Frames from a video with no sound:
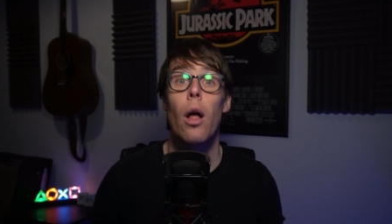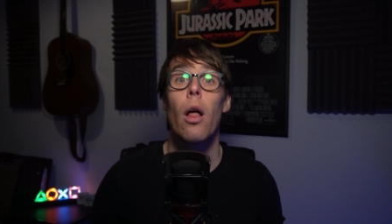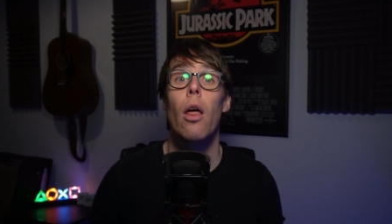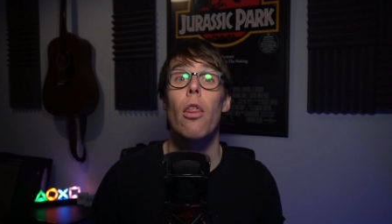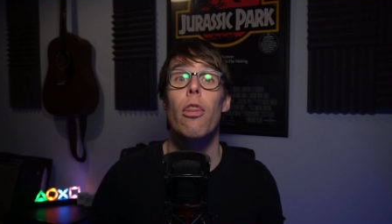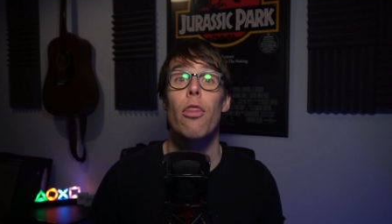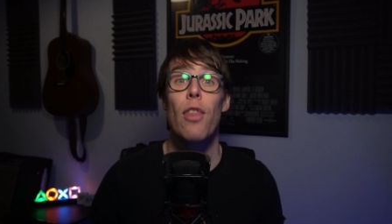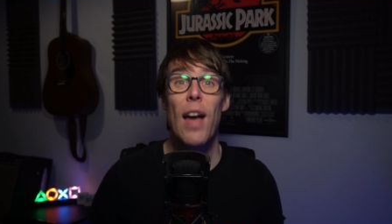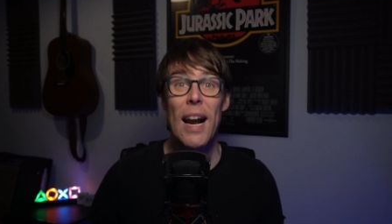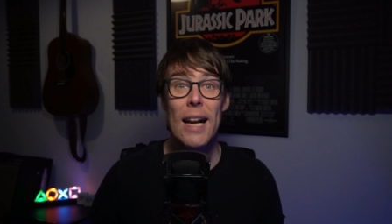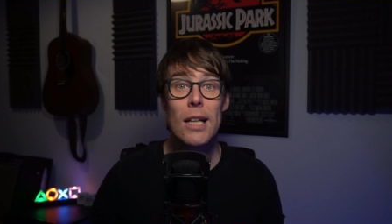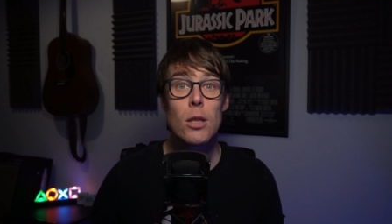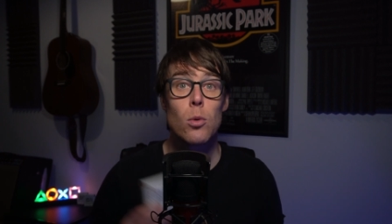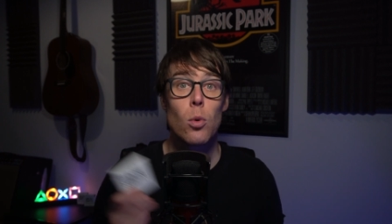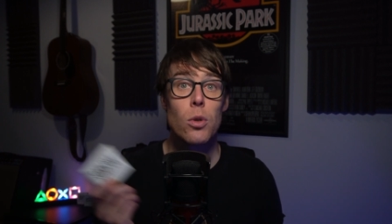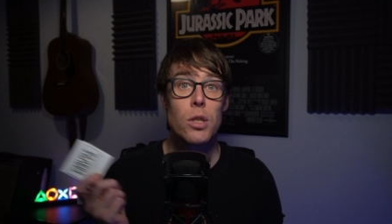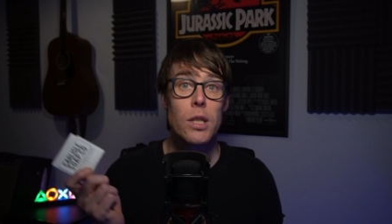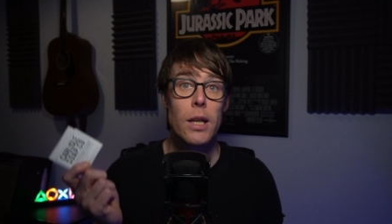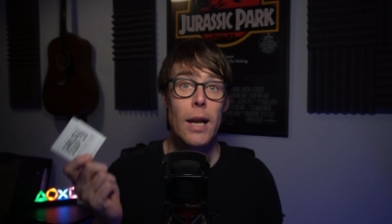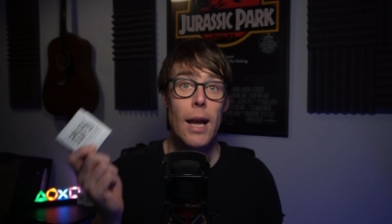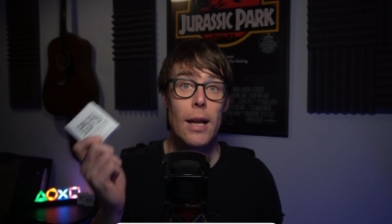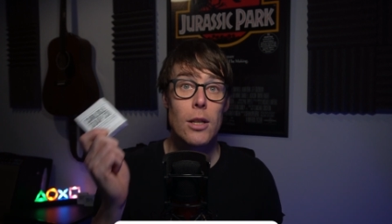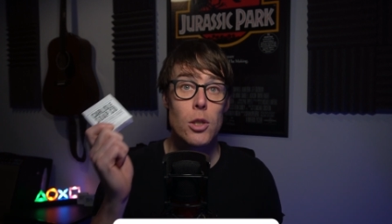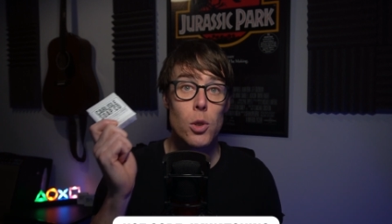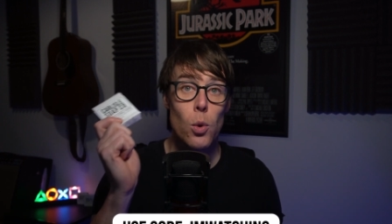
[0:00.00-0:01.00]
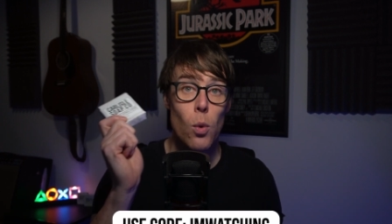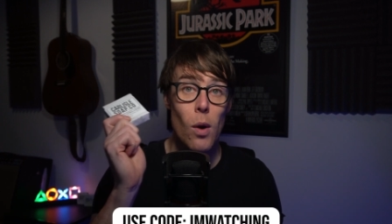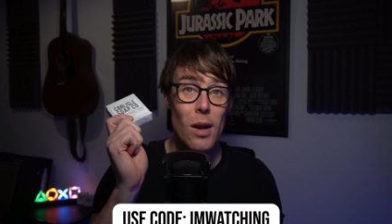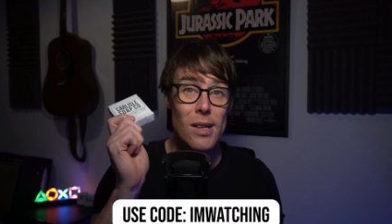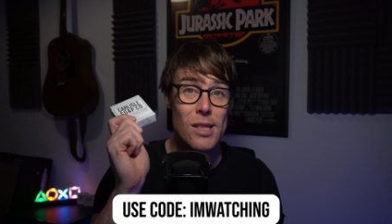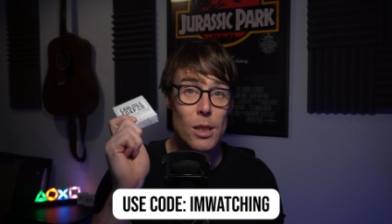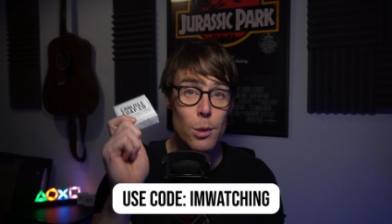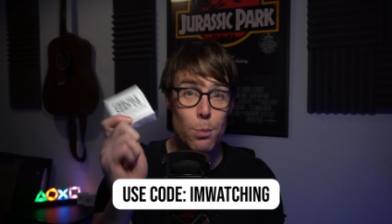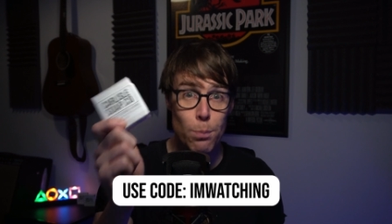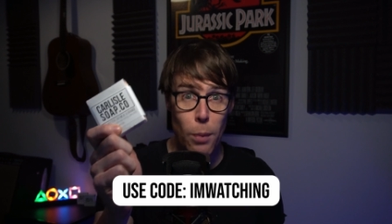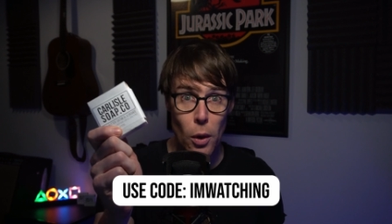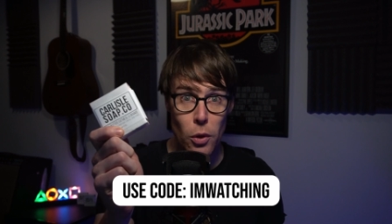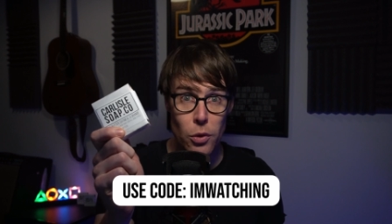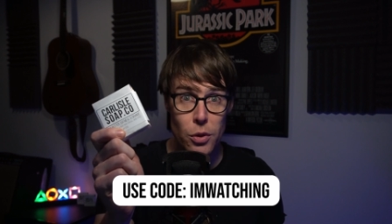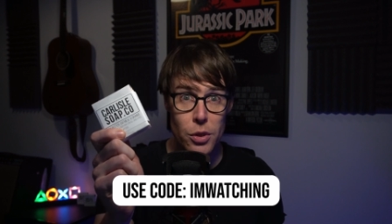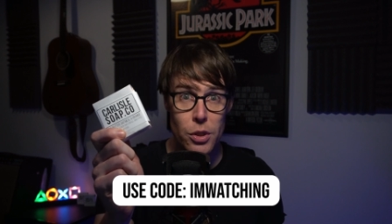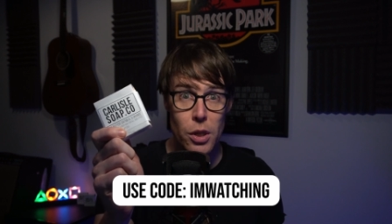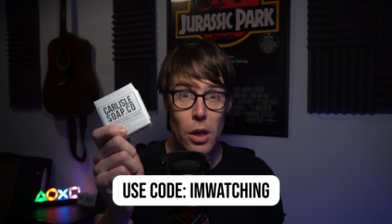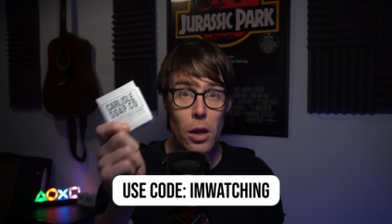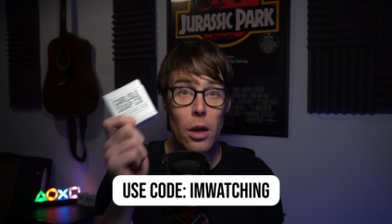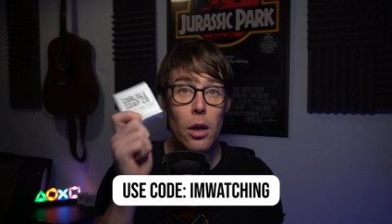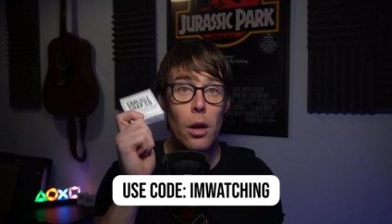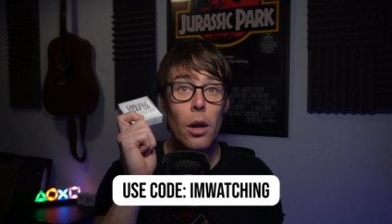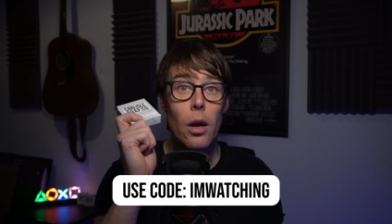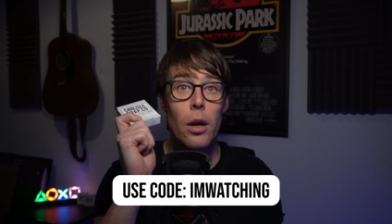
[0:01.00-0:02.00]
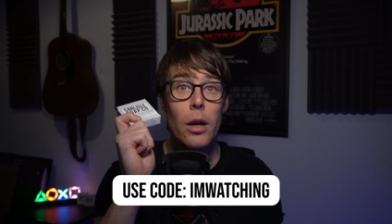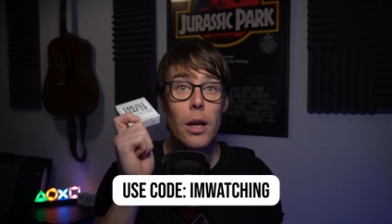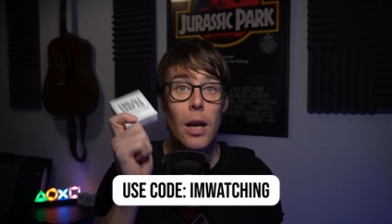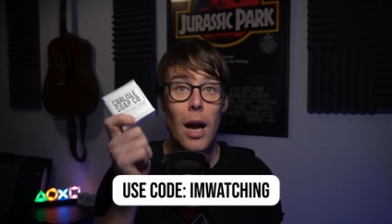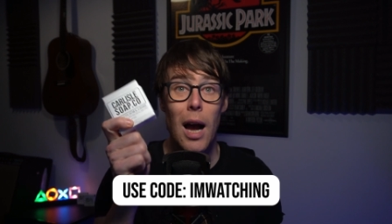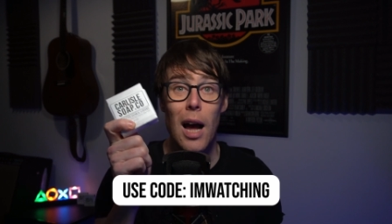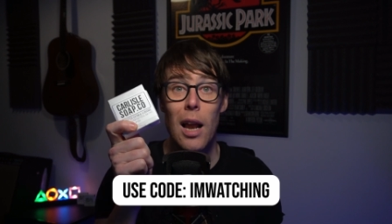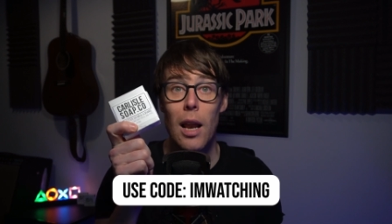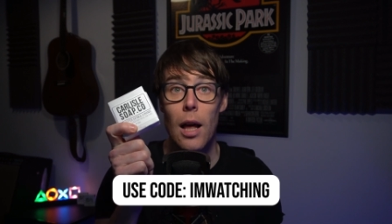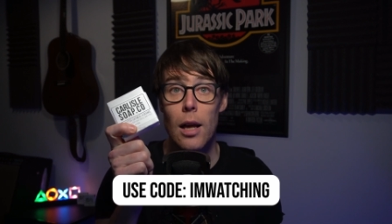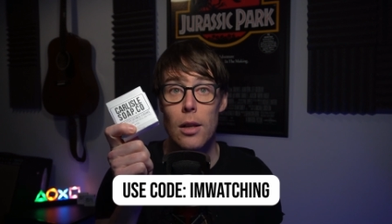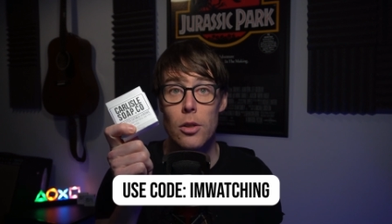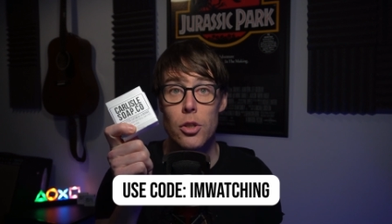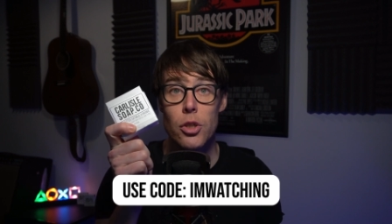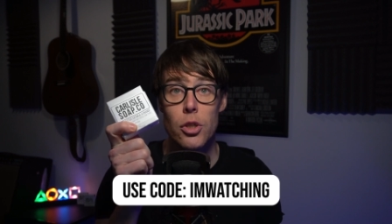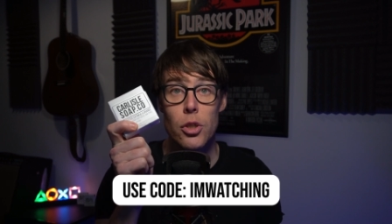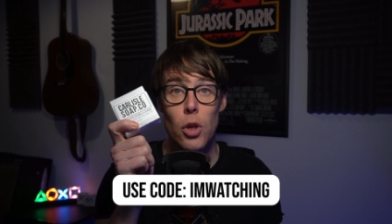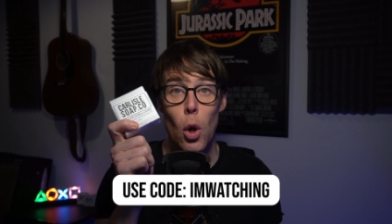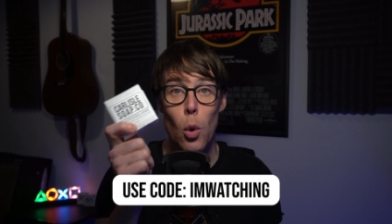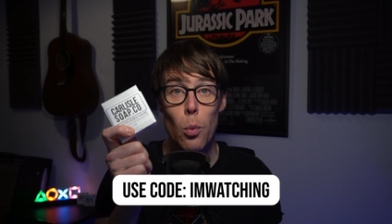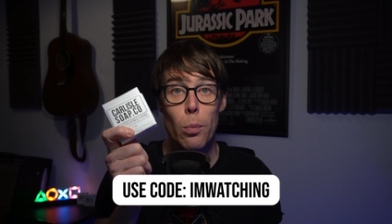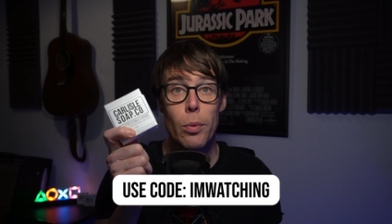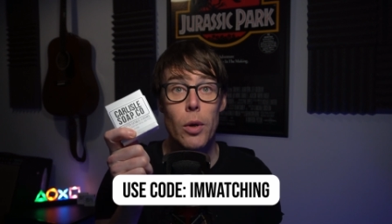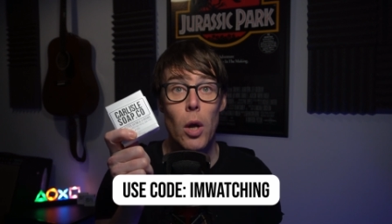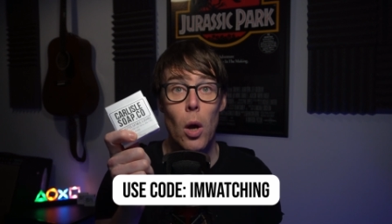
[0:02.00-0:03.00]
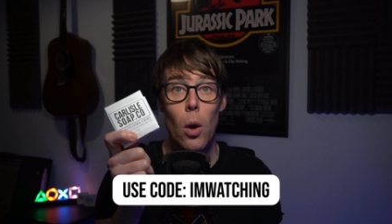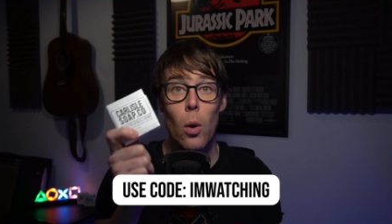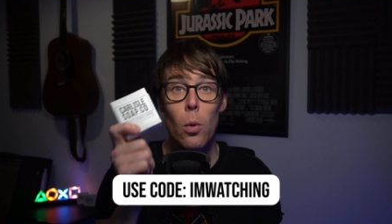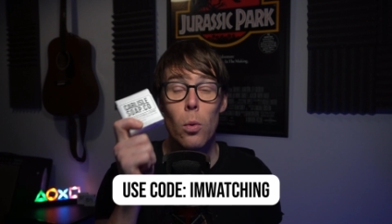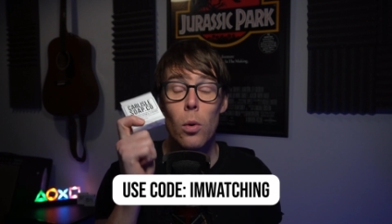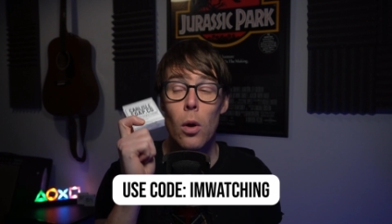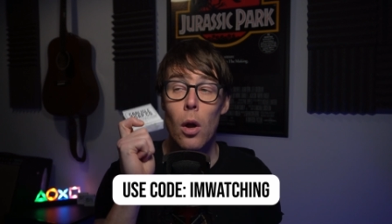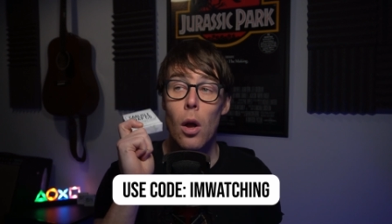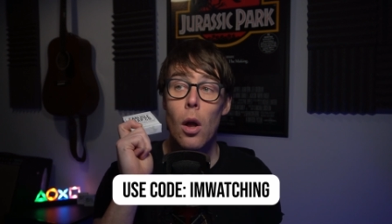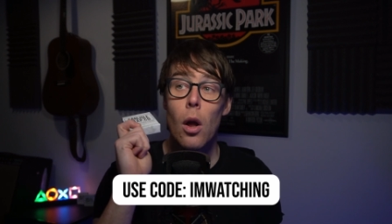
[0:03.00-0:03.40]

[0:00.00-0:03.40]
Thanks once again to our sponsor, Carlisle Soap Co.